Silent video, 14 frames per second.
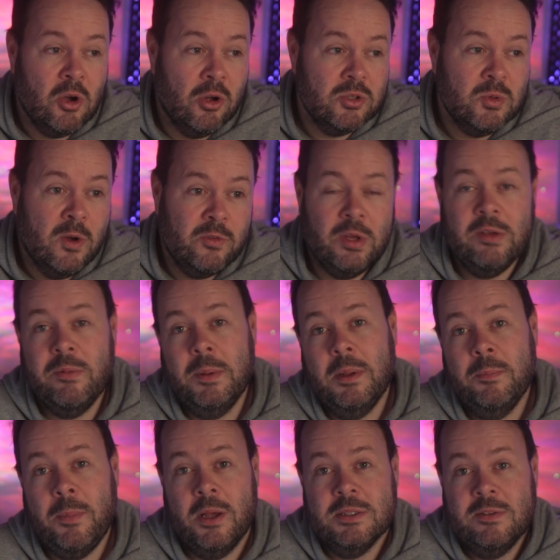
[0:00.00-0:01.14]
got 12
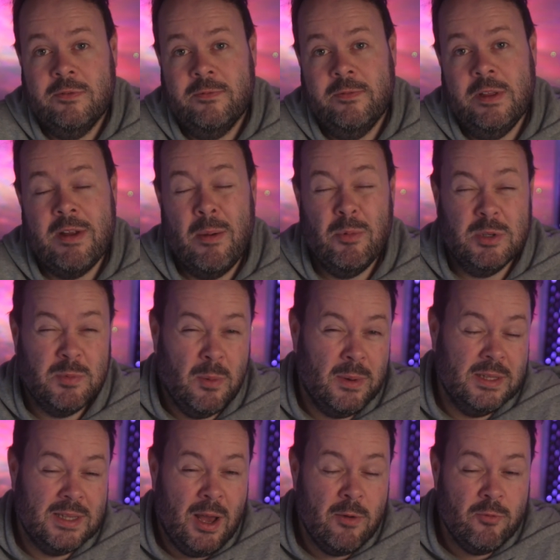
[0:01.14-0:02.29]
gigabytes of VRAM, which probably
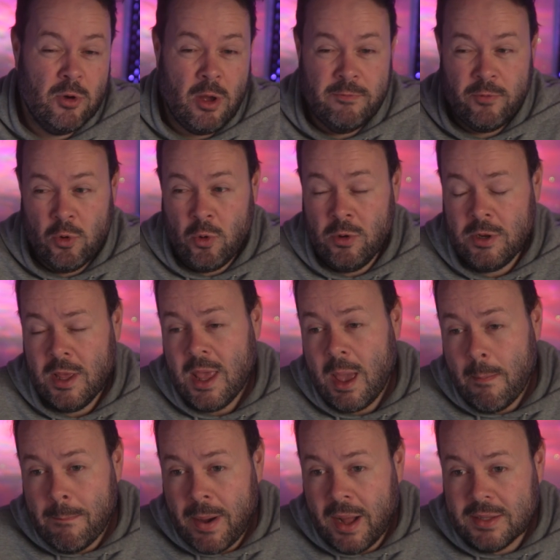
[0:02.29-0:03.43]
is helpful going forward.
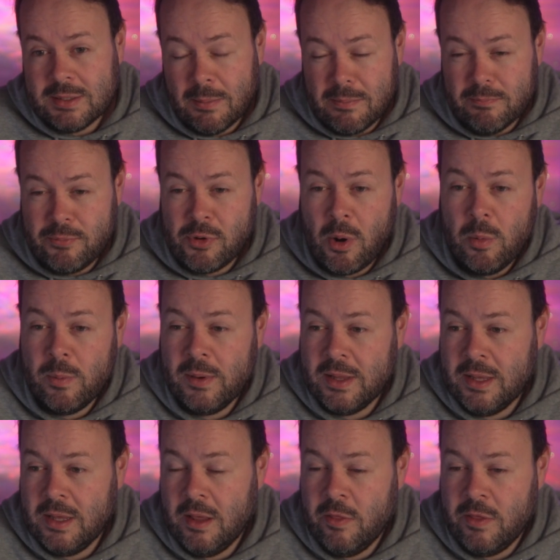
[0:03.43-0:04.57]
But
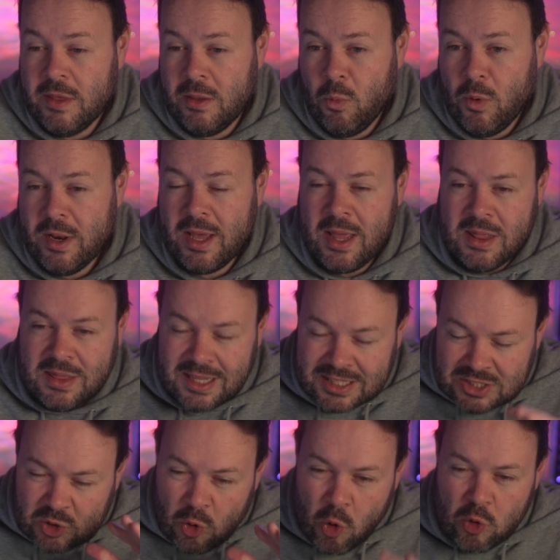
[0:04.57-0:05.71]
probably the winner in this
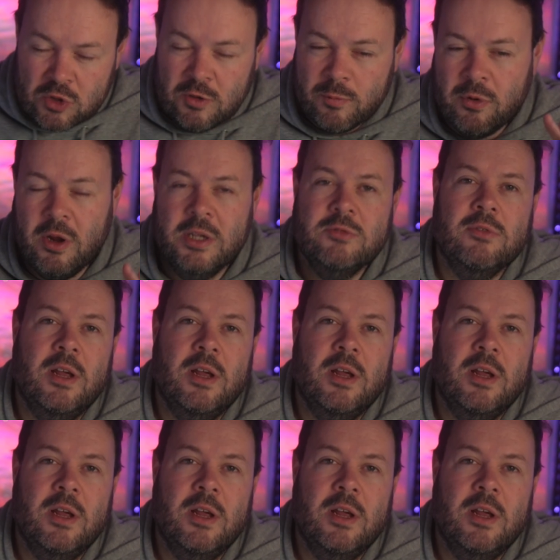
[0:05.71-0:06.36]
sort of price